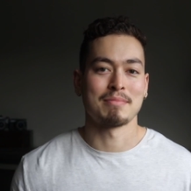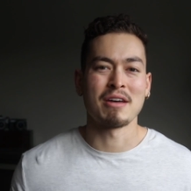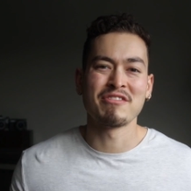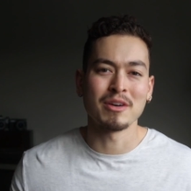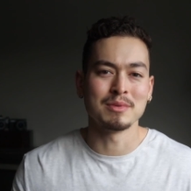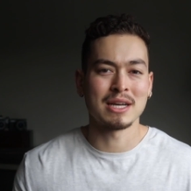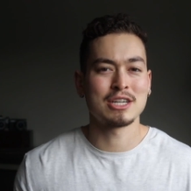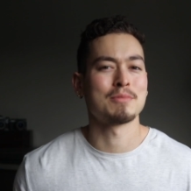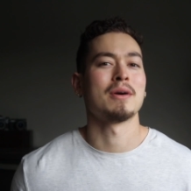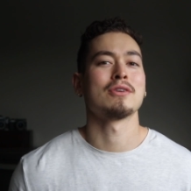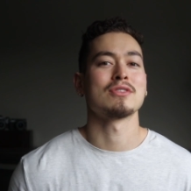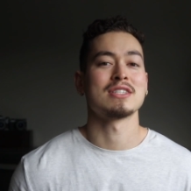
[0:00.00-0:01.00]
my foundation,
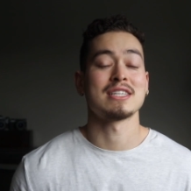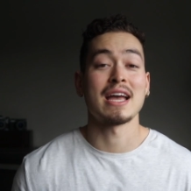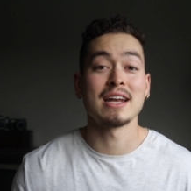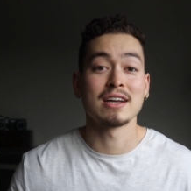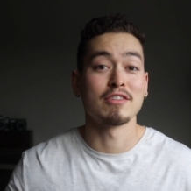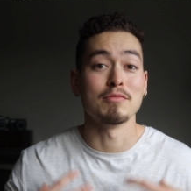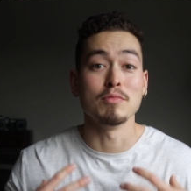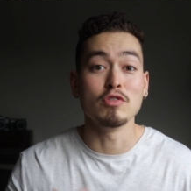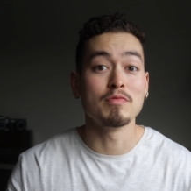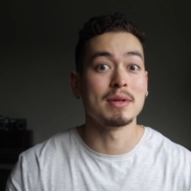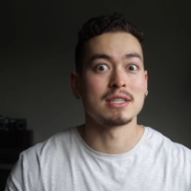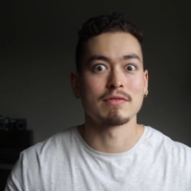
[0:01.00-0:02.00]
my understanding of
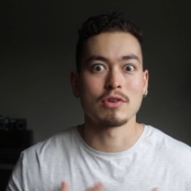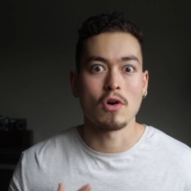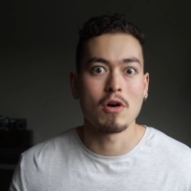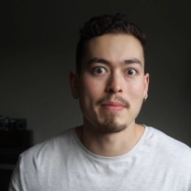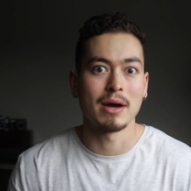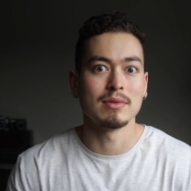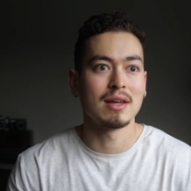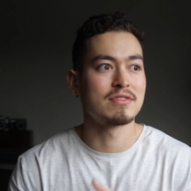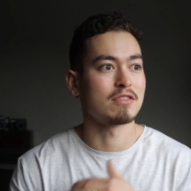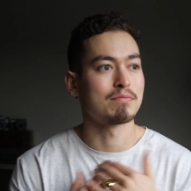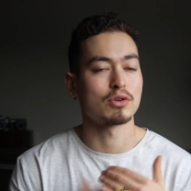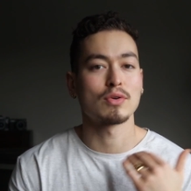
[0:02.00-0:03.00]
movements, of compound lifts,
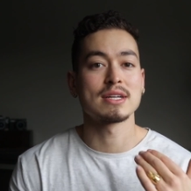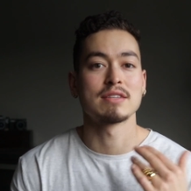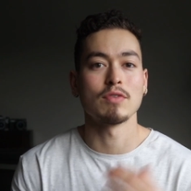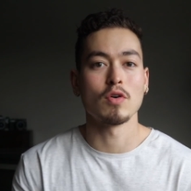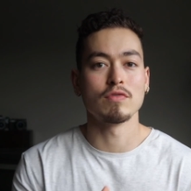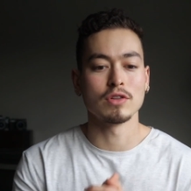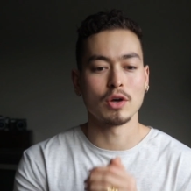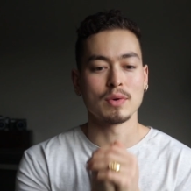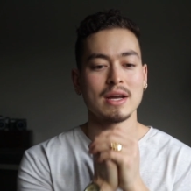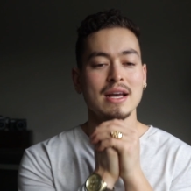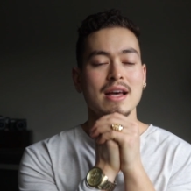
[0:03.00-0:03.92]
of progressive overload,